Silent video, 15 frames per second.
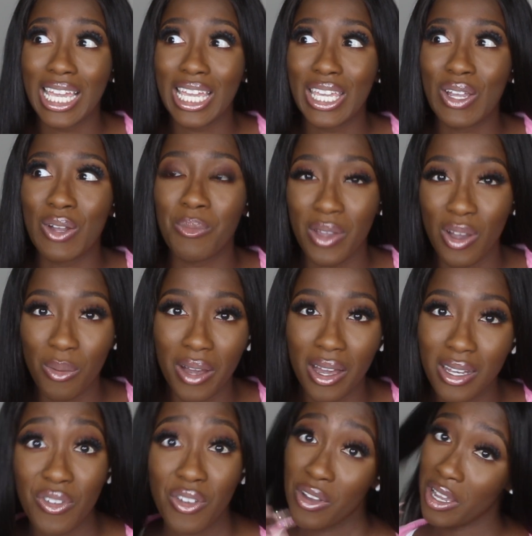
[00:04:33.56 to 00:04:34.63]
your
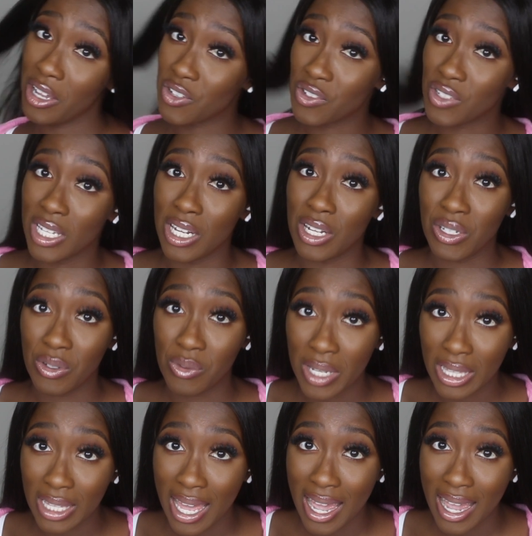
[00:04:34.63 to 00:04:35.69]
mailbox. If you're interested in
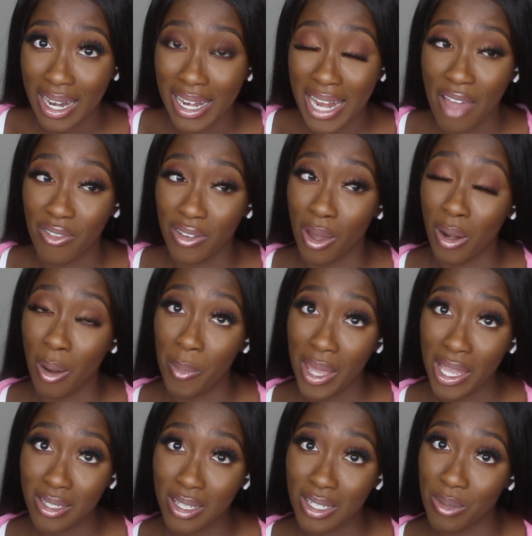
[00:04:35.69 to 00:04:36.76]
doing that and having an
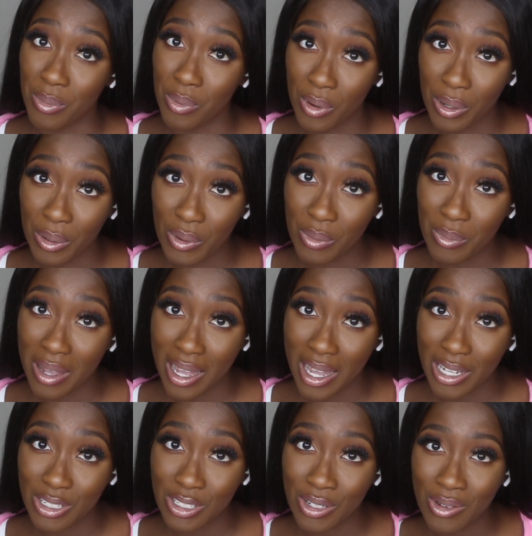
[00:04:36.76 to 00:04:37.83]
amazing support group
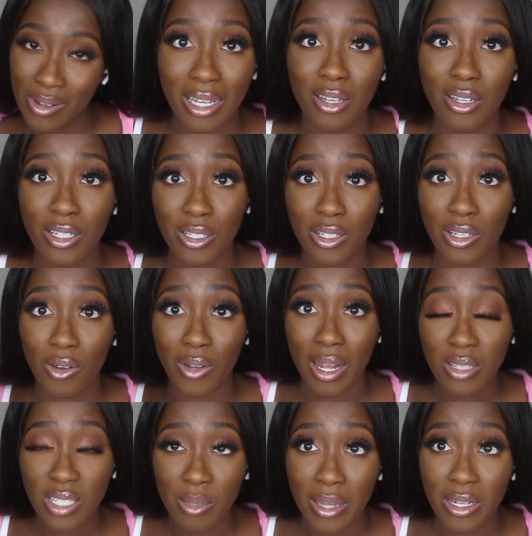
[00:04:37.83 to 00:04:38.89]
behind you, go
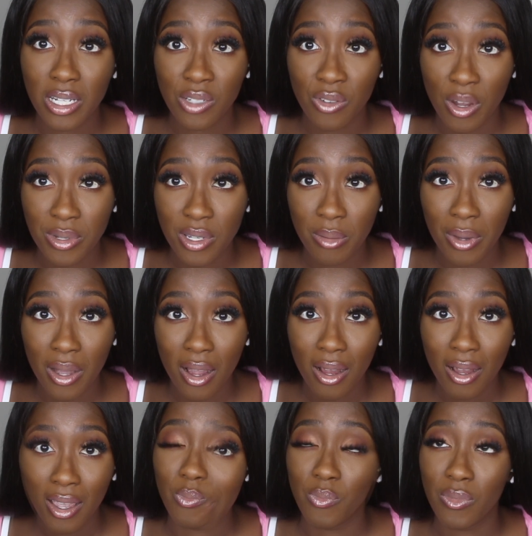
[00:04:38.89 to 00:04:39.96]
down to my description
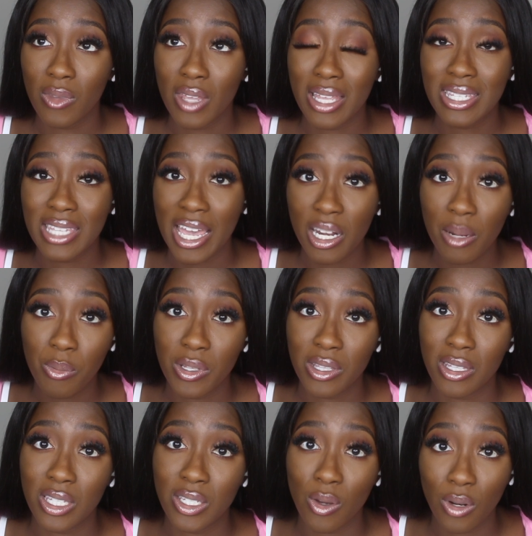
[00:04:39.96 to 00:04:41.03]
bar and sign up
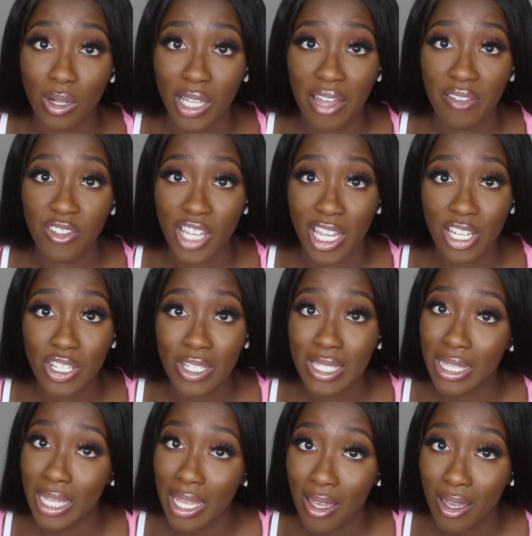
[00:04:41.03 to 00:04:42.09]
with the Total Life
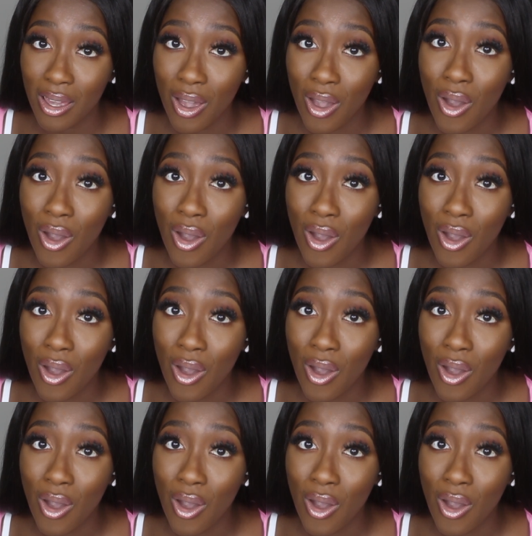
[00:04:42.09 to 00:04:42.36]
Changes link.